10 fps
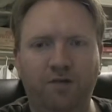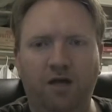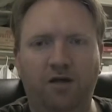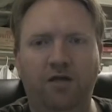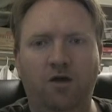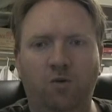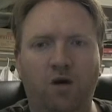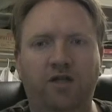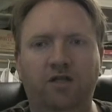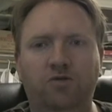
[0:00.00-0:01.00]
on that
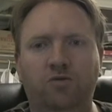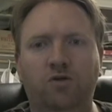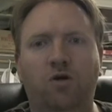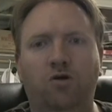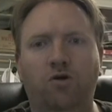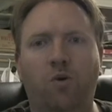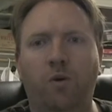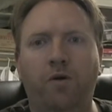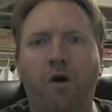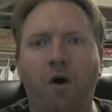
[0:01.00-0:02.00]
while this was all
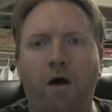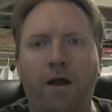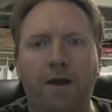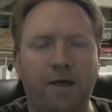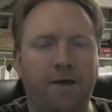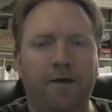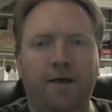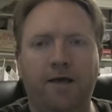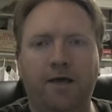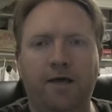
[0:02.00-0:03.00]
going on,
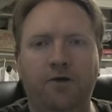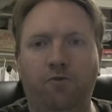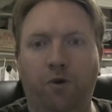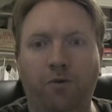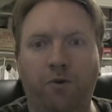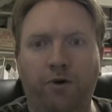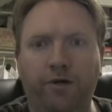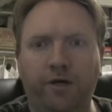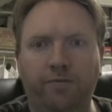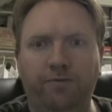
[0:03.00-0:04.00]
and we weren't
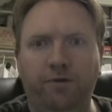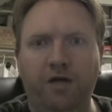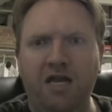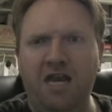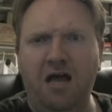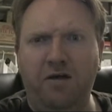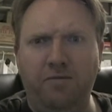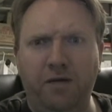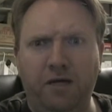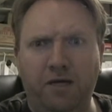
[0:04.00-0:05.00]
a couple, and now you're
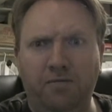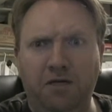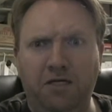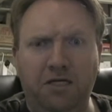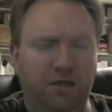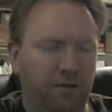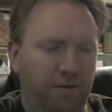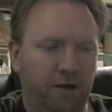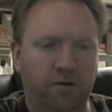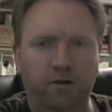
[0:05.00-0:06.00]
making a big deal
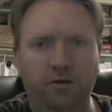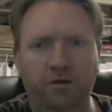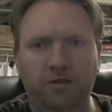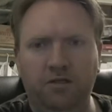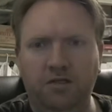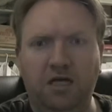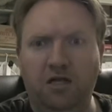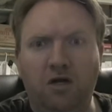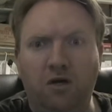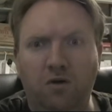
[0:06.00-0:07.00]
about it. It's
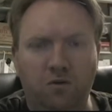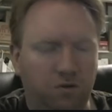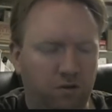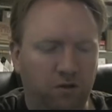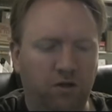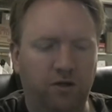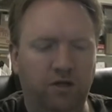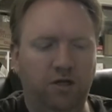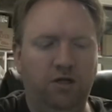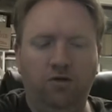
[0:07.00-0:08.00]
hello on
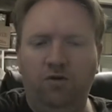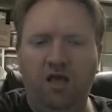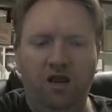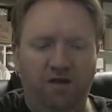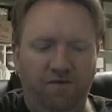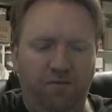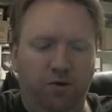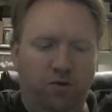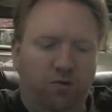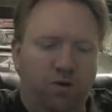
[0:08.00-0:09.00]
that. You can't have it
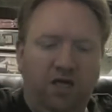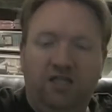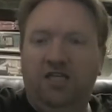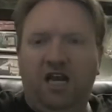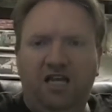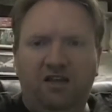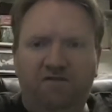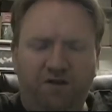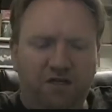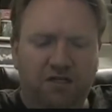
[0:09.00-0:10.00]
both ways. And I
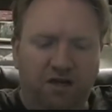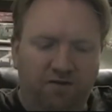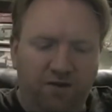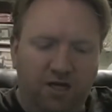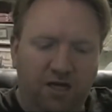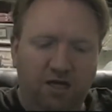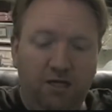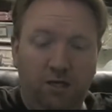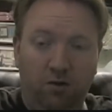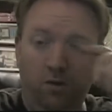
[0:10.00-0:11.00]
confess to everything I
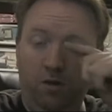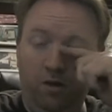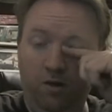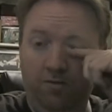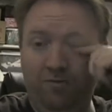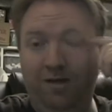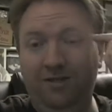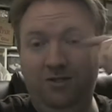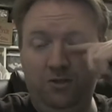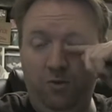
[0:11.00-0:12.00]
did do on the note. Well,
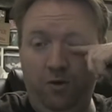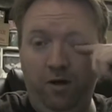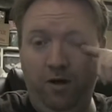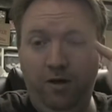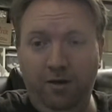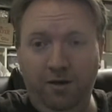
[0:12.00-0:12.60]
sorta.